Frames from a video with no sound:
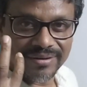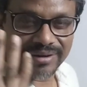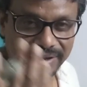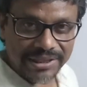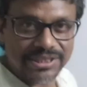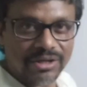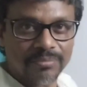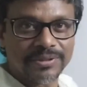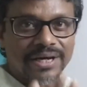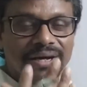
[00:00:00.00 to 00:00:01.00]
condition
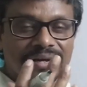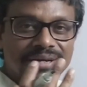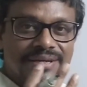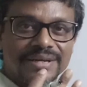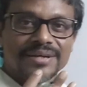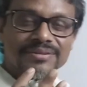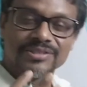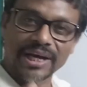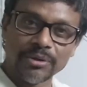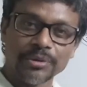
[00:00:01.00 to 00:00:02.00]
of the
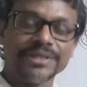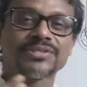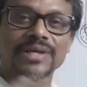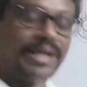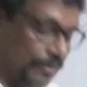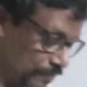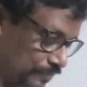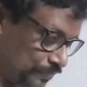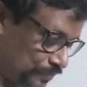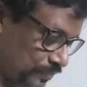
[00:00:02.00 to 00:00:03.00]
zygotic cell
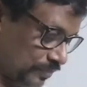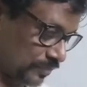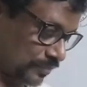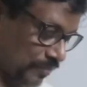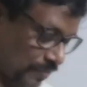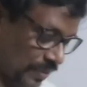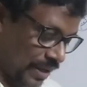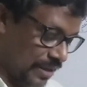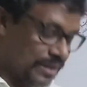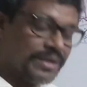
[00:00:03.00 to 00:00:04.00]

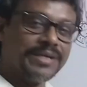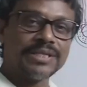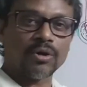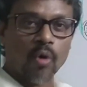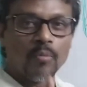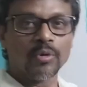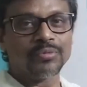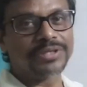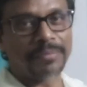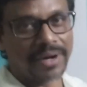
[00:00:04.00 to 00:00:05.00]
is a common
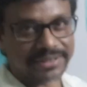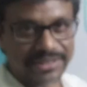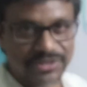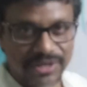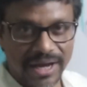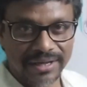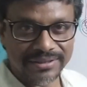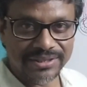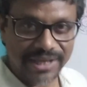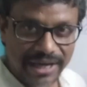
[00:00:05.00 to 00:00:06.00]
with the Mertensia.
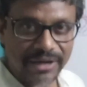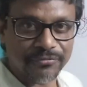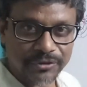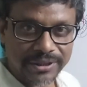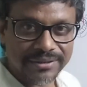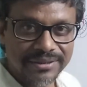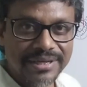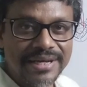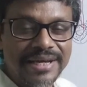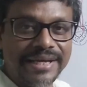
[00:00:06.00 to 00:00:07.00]
Thereafter,
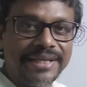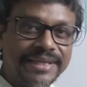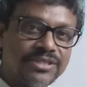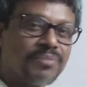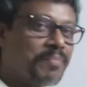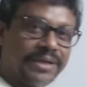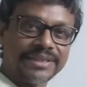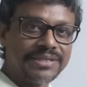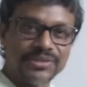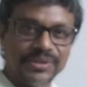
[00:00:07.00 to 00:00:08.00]
in case of
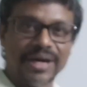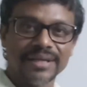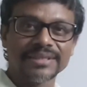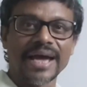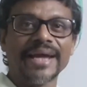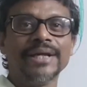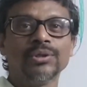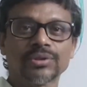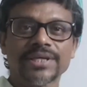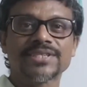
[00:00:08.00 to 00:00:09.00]
Mertensia, the
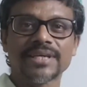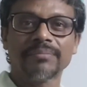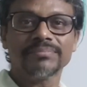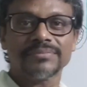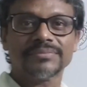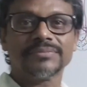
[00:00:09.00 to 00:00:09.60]
endothecium